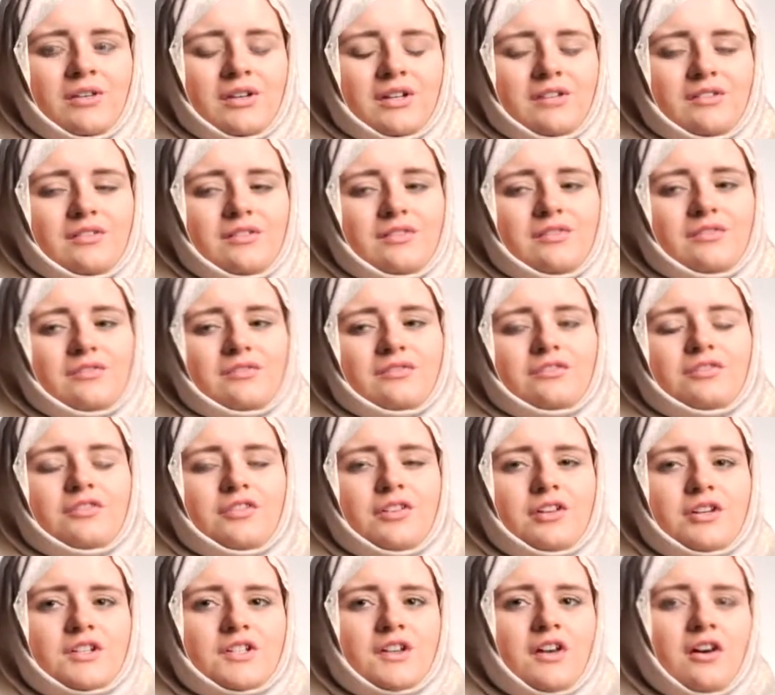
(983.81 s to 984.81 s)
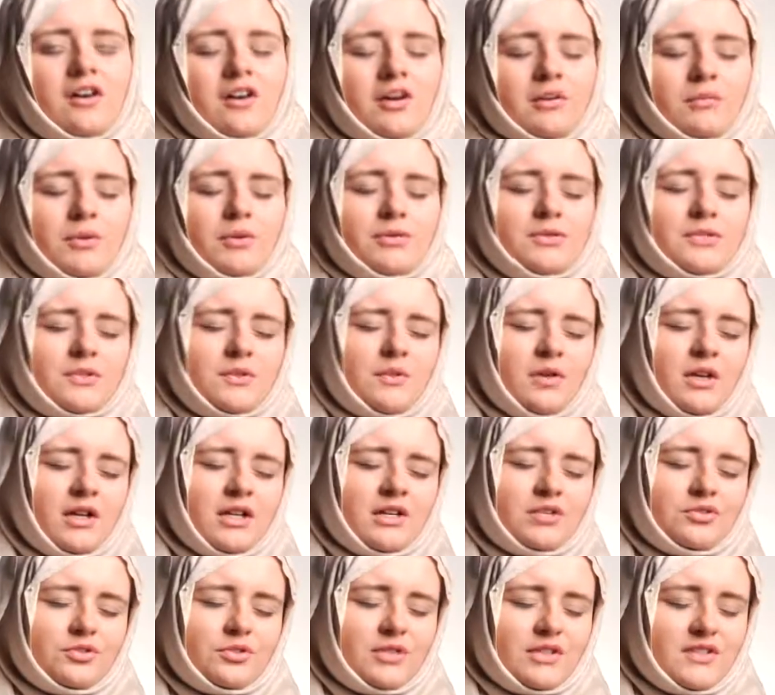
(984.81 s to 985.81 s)
and for a time I was quite
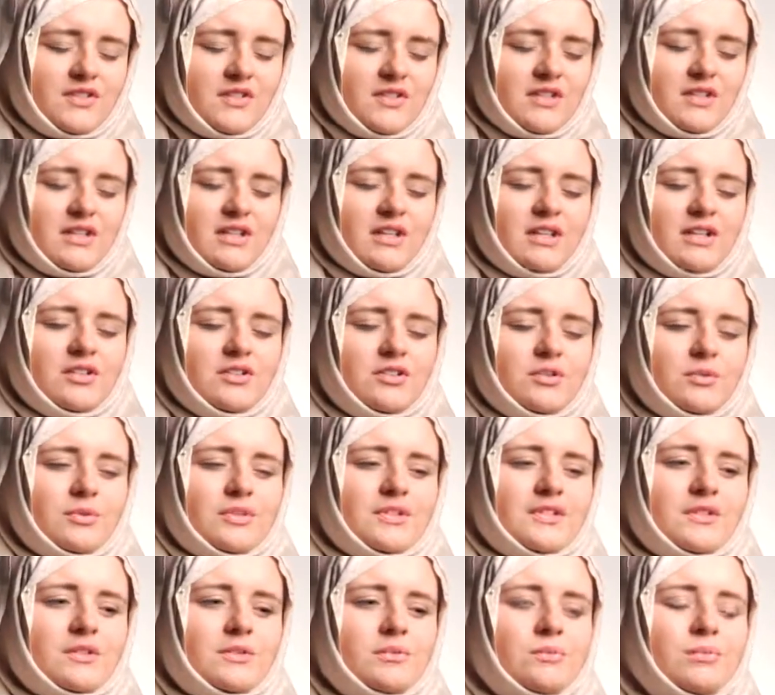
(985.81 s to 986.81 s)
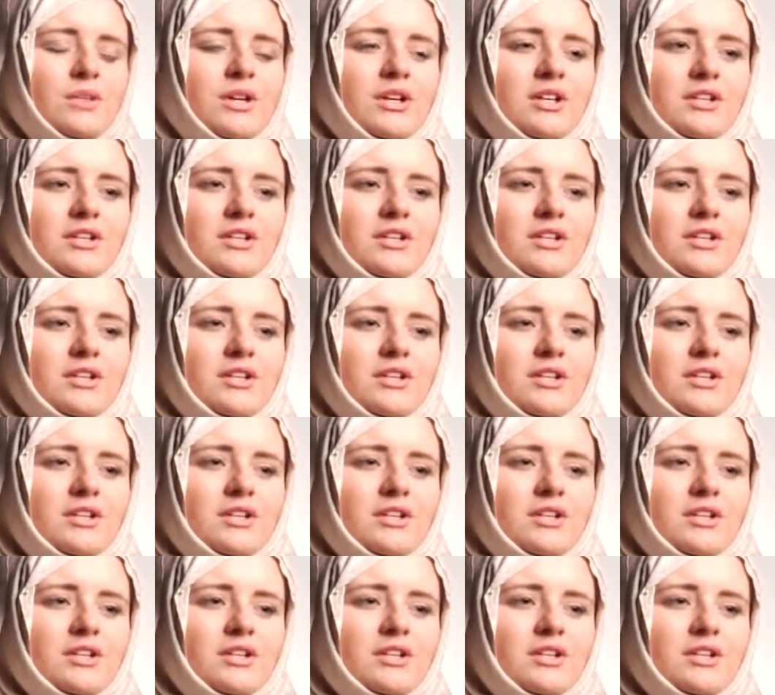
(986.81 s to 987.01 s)
interested in Hinduism,